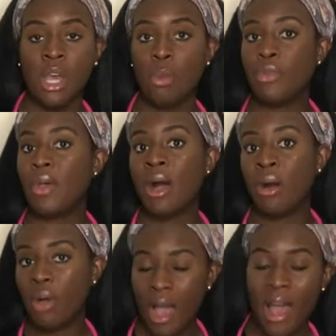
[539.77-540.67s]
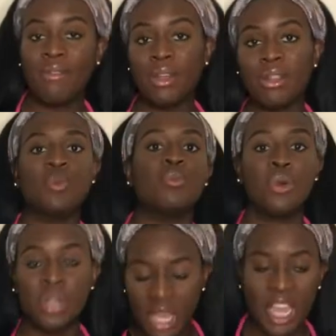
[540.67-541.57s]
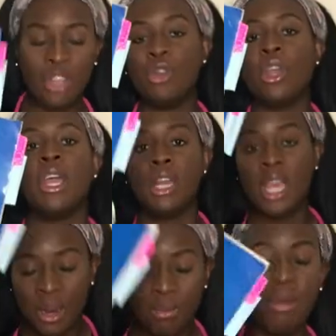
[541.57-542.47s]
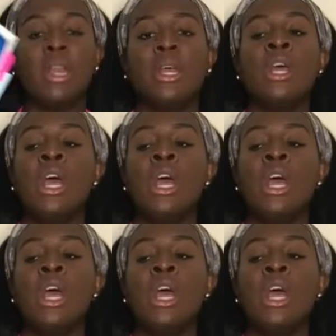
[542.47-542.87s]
without having this book in your hand, embedded,